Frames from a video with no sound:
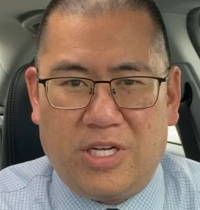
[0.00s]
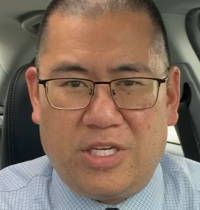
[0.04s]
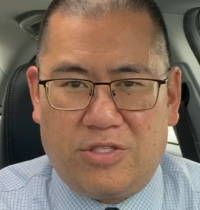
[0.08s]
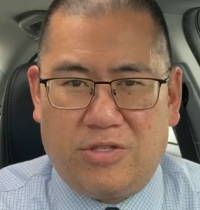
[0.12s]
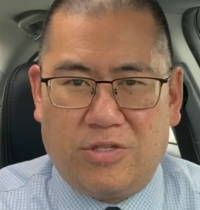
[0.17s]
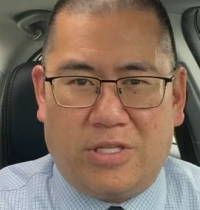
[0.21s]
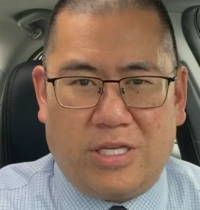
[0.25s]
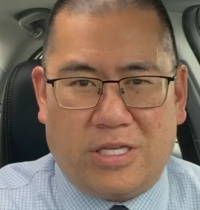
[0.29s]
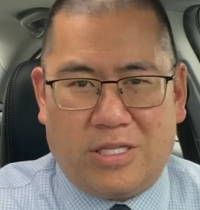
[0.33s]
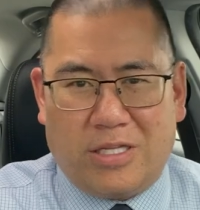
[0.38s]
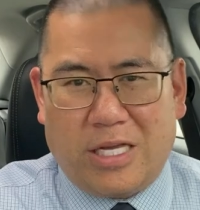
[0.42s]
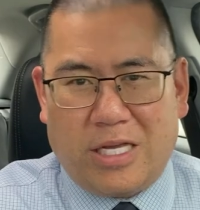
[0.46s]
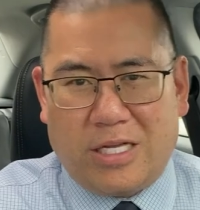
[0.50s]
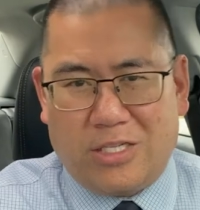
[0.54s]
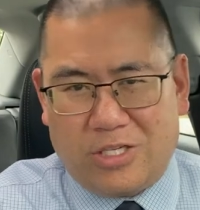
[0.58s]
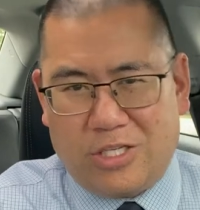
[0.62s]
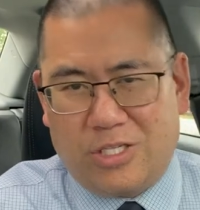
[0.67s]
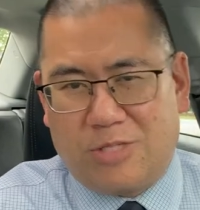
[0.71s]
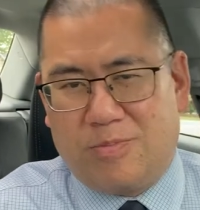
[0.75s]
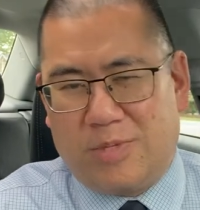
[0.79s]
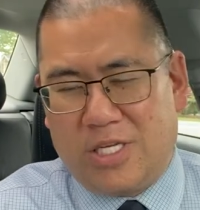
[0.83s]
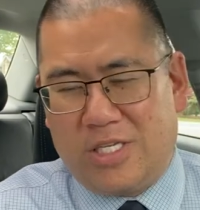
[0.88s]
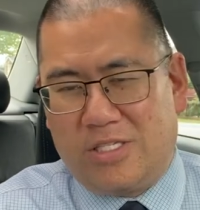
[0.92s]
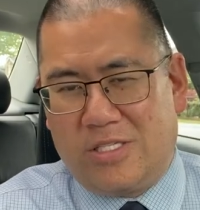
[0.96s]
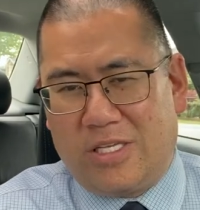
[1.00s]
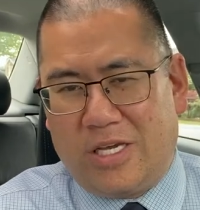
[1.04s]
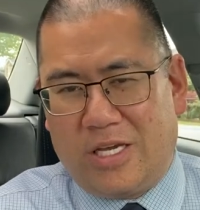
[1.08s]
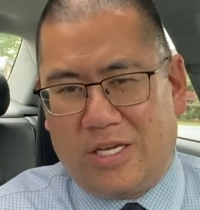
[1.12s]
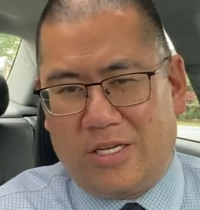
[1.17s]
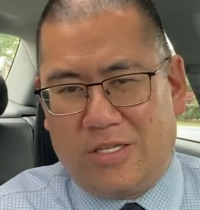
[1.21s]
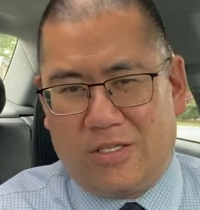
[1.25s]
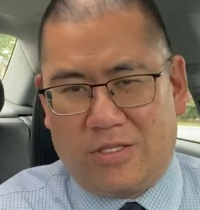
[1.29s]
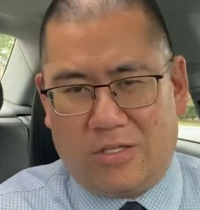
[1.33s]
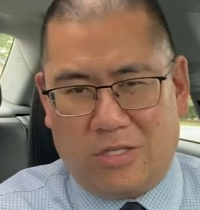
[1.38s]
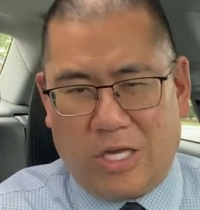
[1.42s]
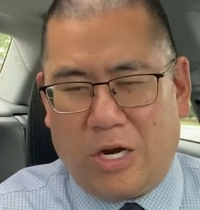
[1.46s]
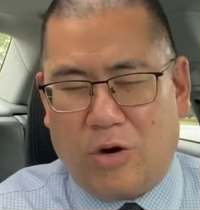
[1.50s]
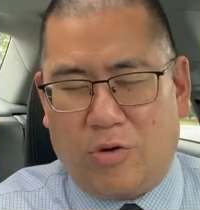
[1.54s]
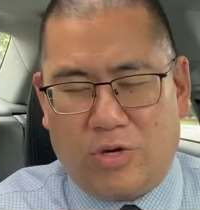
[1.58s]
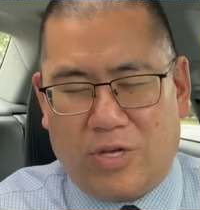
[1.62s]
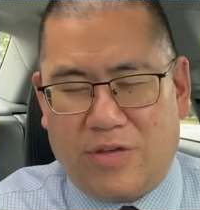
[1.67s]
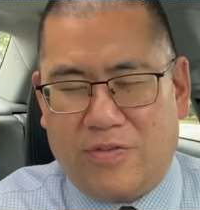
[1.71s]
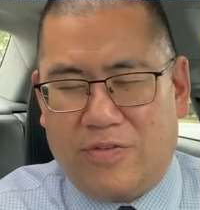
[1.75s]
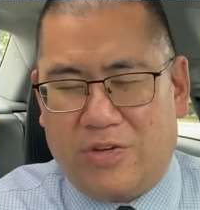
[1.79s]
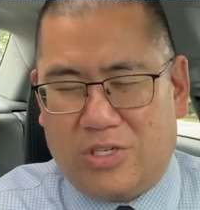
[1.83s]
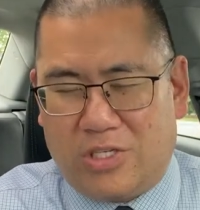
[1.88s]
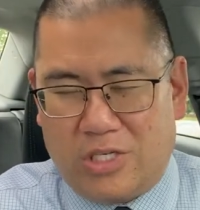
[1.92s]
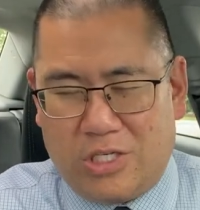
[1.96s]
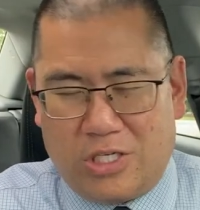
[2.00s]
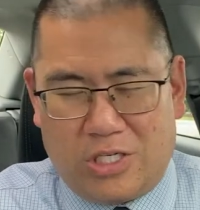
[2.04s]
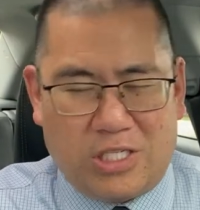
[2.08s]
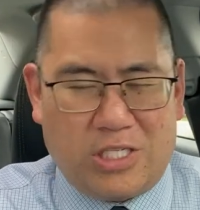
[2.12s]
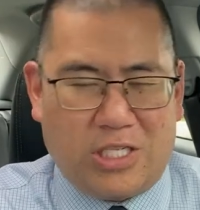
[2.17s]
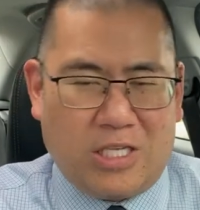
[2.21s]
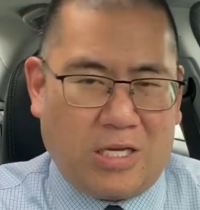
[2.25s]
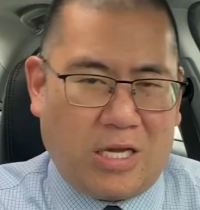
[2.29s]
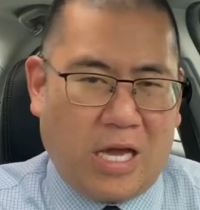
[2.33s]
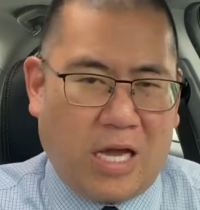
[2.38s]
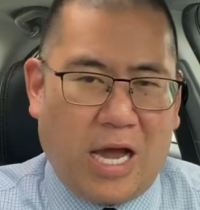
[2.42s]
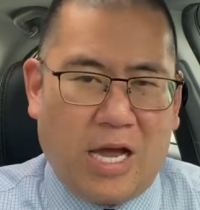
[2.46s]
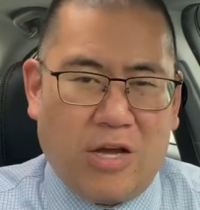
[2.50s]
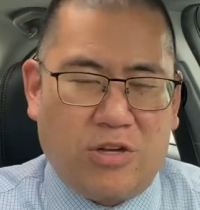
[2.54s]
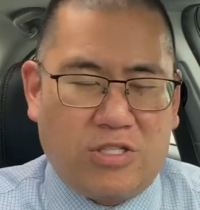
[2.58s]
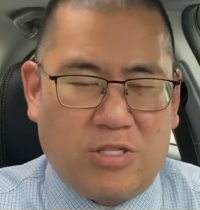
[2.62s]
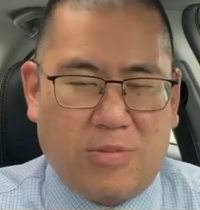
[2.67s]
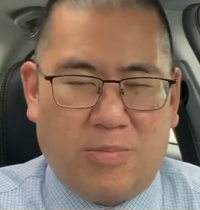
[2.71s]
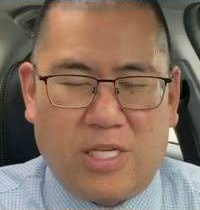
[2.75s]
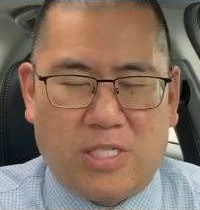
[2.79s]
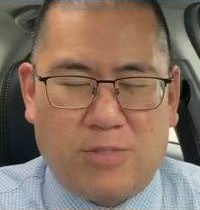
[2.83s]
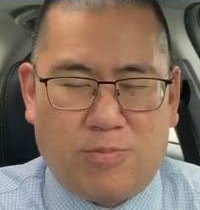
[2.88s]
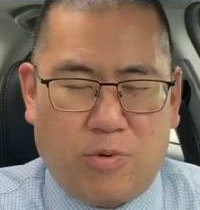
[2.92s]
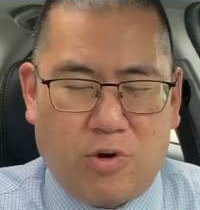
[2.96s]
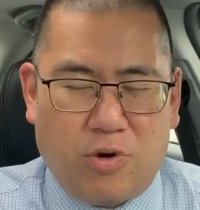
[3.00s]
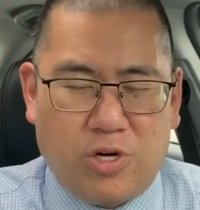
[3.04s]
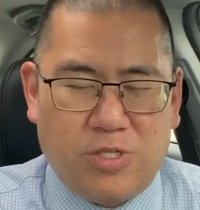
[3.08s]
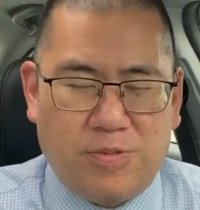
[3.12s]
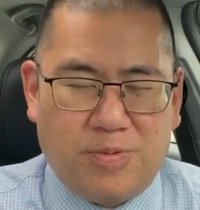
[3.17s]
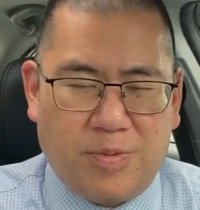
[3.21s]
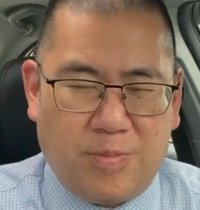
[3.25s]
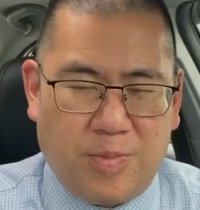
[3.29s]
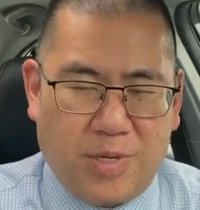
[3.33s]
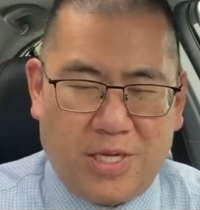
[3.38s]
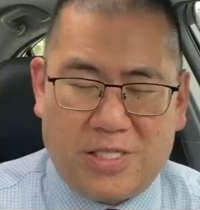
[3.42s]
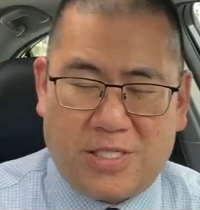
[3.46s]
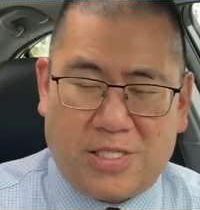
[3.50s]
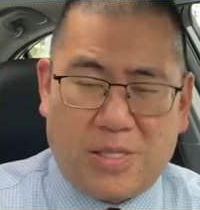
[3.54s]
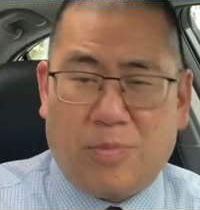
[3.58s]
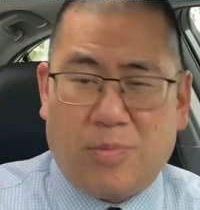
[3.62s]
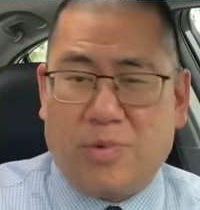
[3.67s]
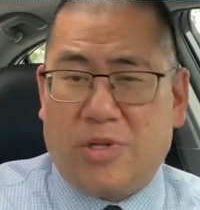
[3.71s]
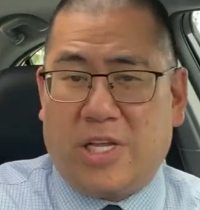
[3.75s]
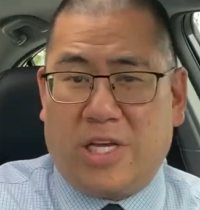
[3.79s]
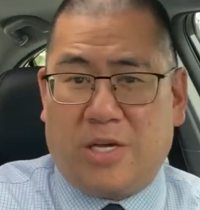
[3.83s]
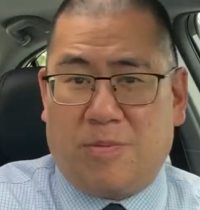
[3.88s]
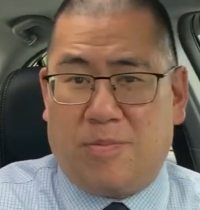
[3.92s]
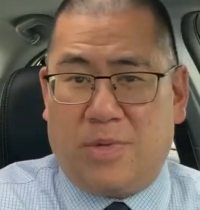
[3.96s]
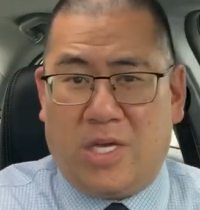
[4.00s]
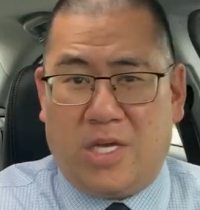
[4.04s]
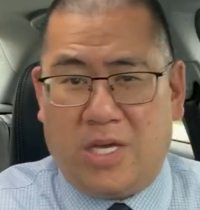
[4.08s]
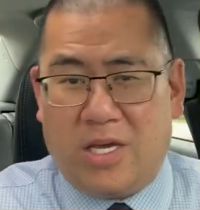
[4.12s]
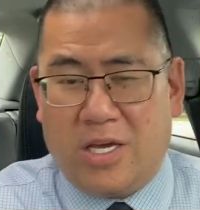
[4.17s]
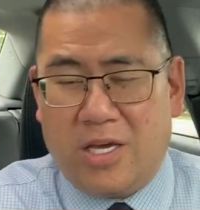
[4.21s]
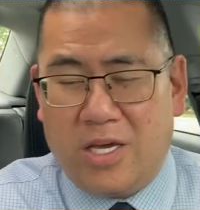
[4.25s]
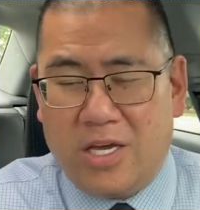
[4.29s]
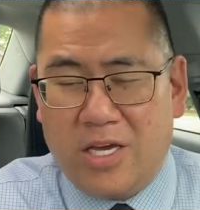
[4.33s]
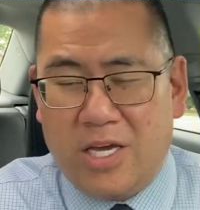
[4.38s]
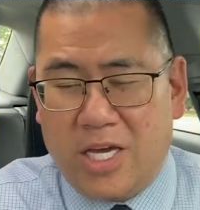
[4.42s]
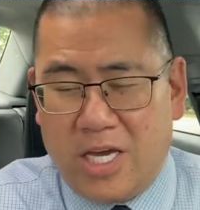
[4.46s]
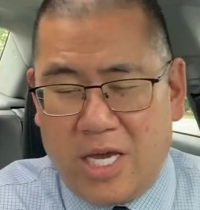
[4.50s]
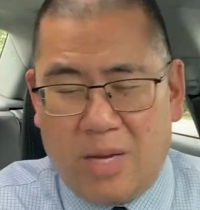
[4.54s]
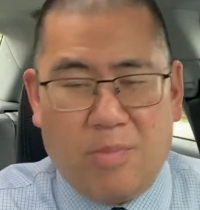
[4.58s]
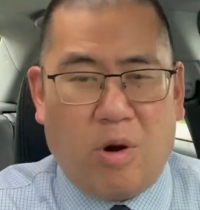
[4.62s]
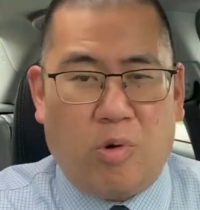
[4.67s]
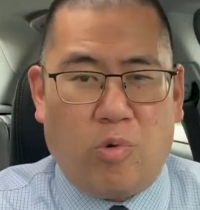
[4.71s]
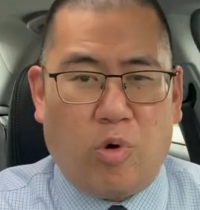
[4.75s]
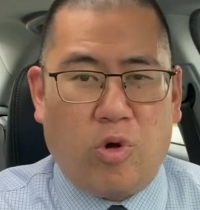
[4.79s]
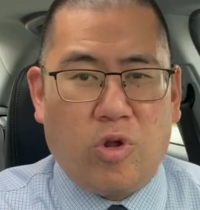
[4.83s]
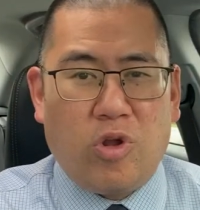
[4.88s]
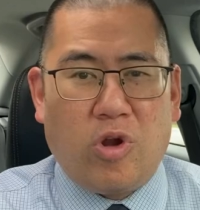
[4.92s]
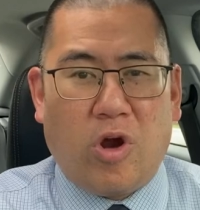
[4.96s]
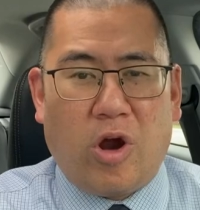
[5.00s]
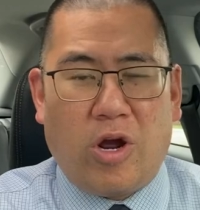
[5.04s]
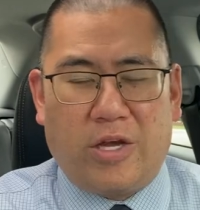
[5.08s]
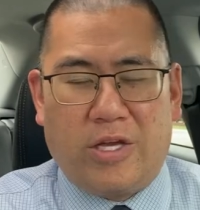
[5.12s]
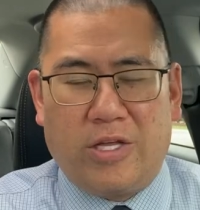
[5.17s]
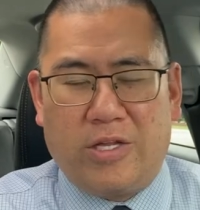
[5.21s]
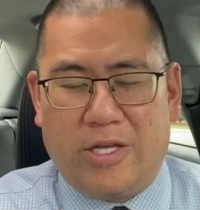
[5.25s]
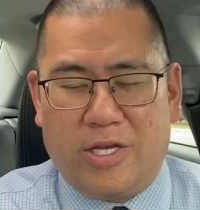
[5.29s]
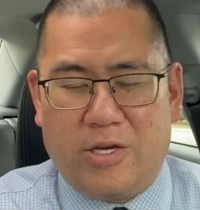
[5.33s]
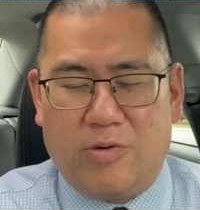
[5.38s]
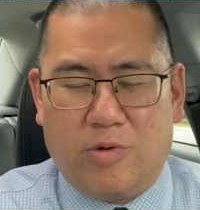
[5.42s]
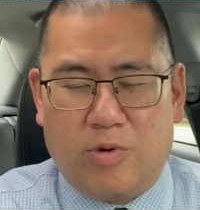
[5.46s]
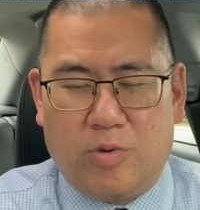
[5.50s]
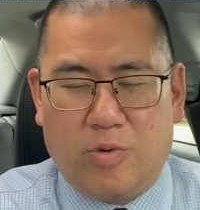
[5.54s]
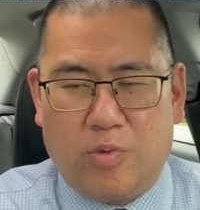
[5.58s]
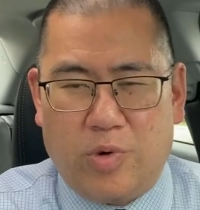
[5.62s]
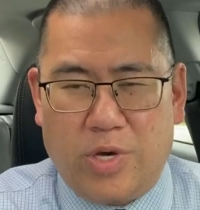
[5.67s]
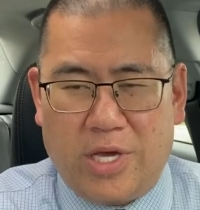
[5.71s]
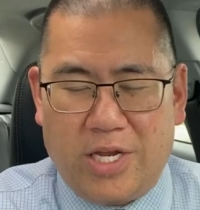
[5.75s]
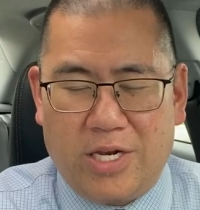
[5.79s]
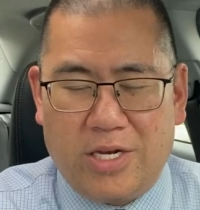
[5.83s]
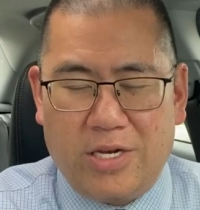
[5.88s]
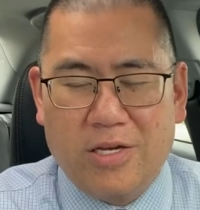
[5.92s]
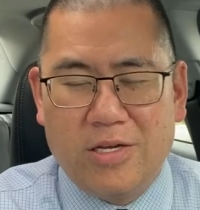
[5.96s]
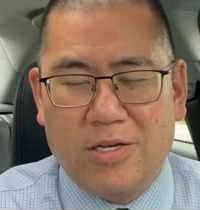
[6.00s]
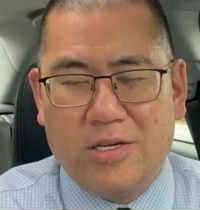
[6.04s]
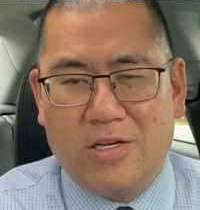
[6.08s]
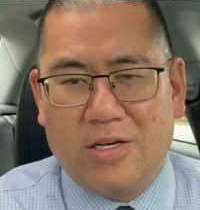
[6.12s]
So that just means they don't give it to just the guy who's the best sportsman, because someone like me in my roller hockey league would win